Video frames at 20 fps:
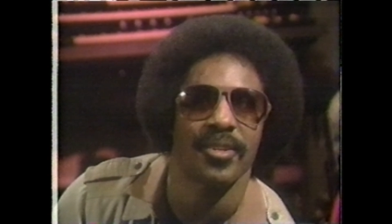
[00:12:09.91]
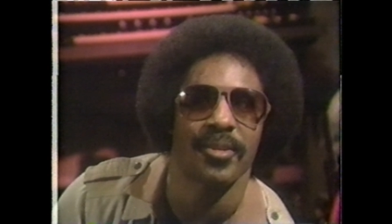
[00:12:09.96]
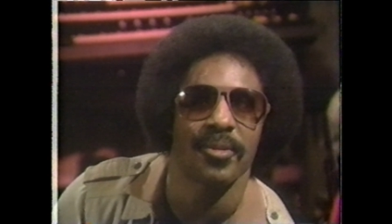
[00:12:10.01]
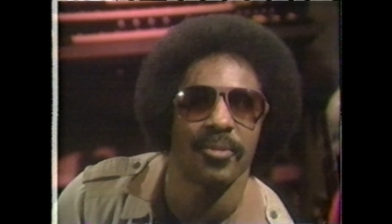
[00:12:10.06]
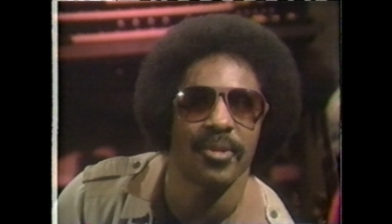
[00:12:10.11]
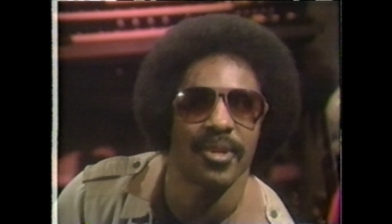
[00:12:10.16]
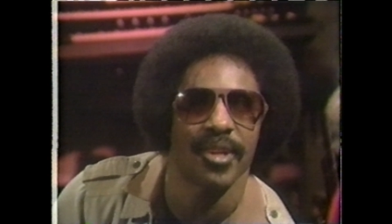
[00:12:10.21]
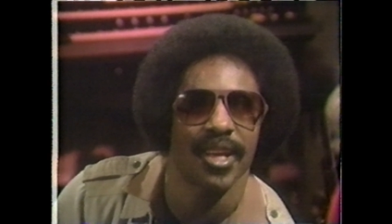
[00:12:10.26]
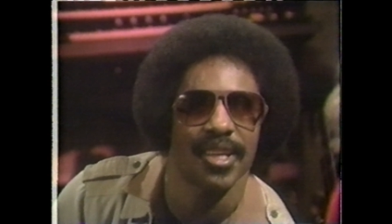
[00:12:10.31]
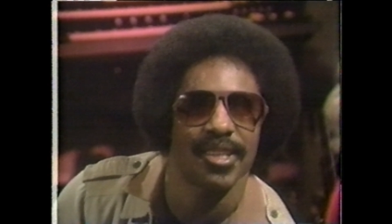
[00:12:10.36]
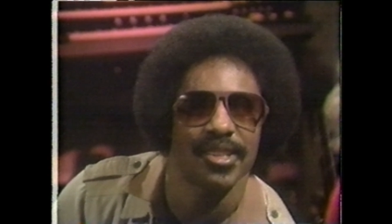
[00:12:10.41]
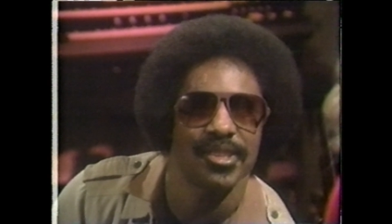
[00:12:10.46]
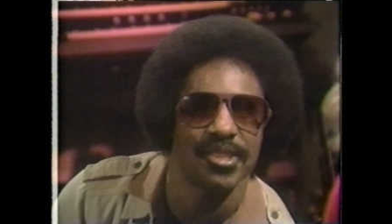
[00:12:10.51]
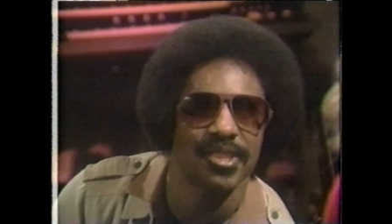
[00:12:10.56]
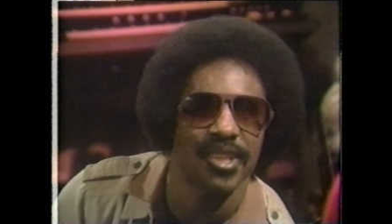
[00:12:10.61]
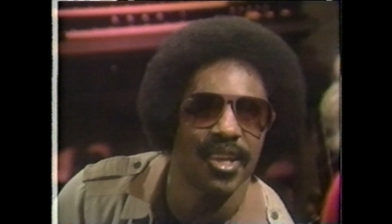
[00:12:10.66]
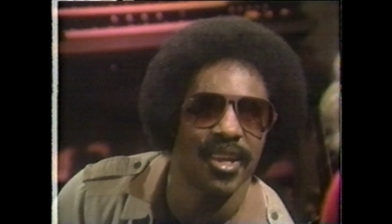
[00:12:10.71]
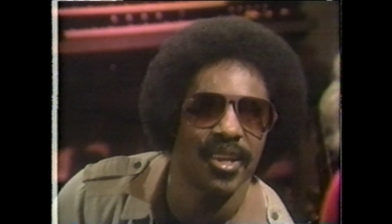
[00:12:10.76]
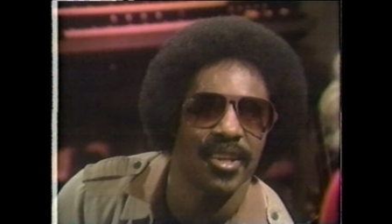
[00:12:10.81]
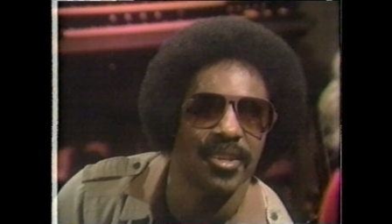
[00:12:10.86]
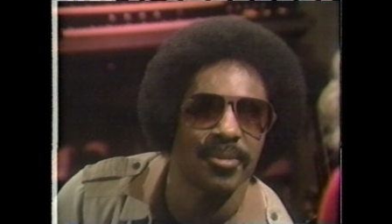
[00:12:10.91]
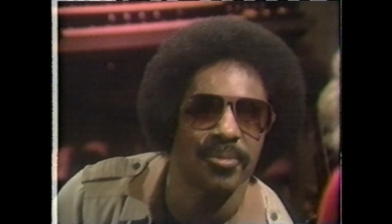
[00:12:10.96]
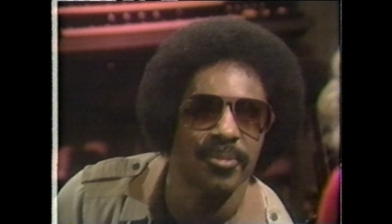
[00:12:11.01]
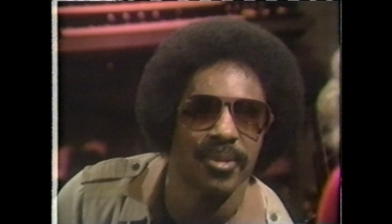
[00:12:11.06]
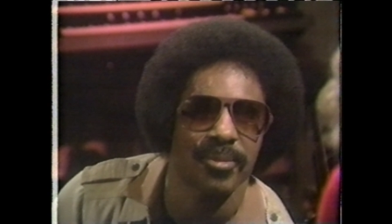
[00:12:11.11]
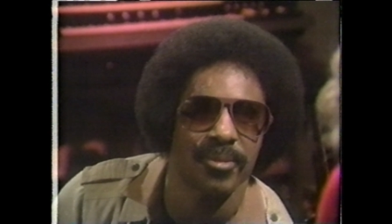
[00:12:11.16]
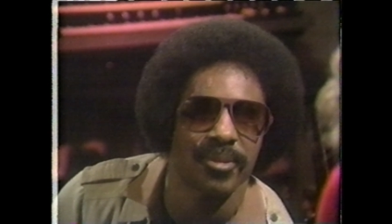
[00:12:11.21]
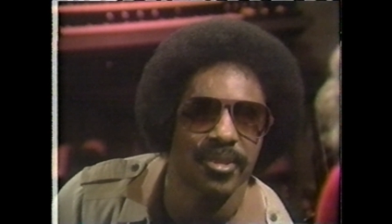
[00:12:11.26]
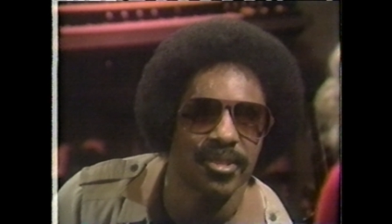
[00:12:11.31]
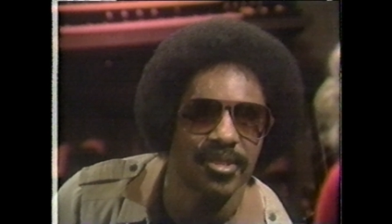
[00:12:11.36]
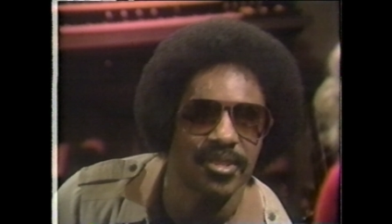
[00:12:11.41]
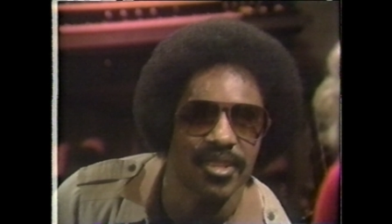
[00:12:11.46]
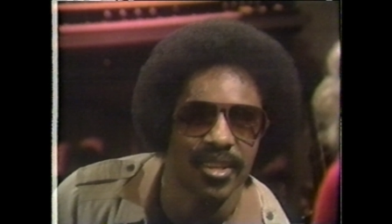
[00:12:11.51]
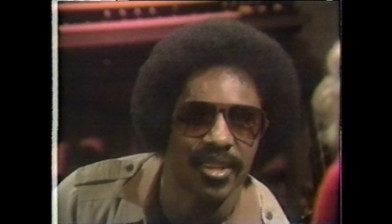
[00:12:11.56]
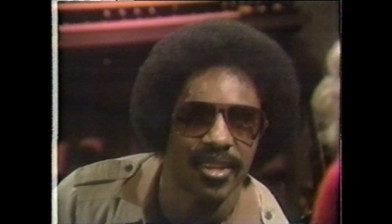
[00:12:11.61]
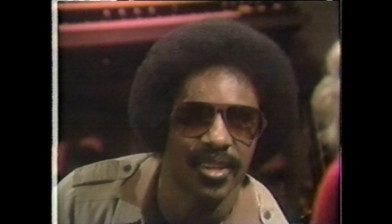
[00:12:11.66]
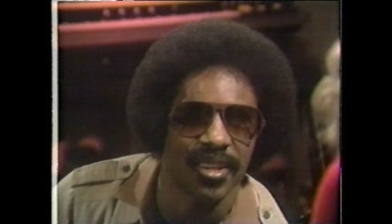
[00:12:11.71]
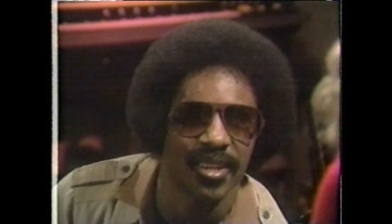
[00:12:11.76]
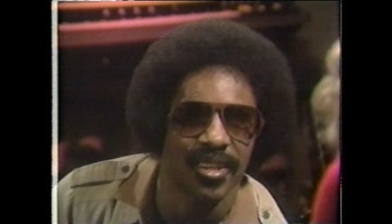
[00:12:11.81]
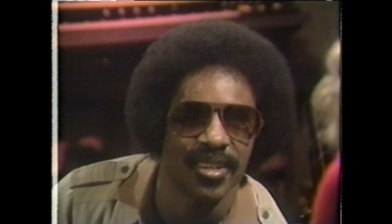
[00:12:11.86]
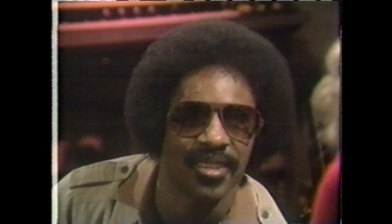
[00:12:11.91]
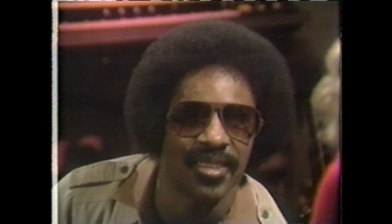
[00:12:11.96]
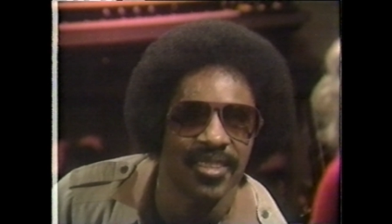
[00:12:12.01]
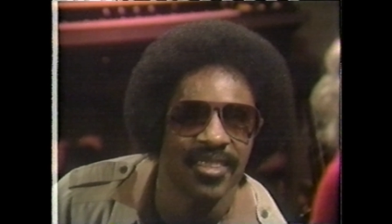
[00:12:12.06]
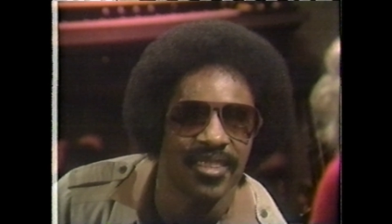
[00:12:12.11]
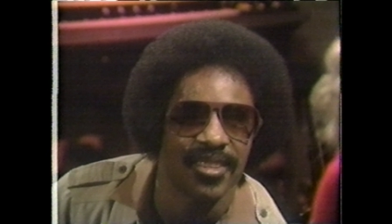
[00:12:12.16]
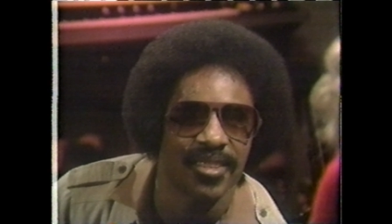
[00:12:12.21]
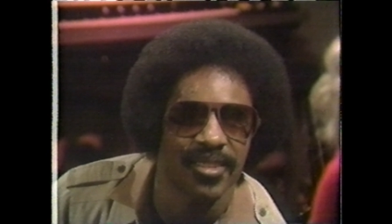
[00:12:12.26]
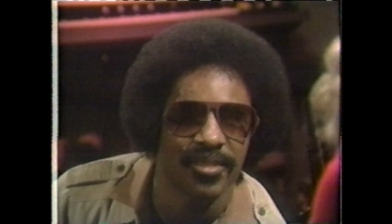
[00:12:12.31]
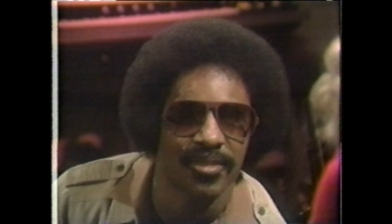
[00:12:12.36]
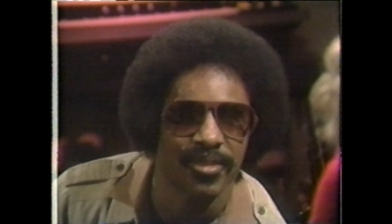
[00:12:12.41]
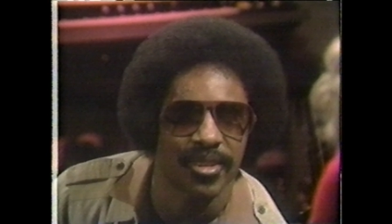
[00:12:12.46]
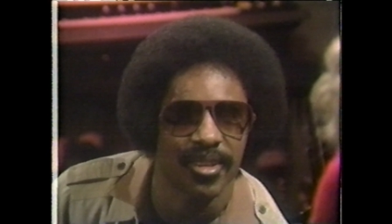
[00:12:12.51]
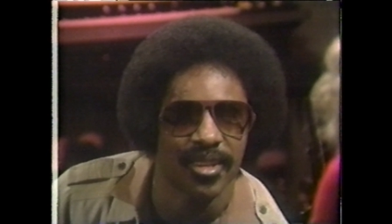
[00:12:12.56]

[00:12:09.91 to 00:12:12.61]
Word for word: what I said, and what I'm going to say again, okay.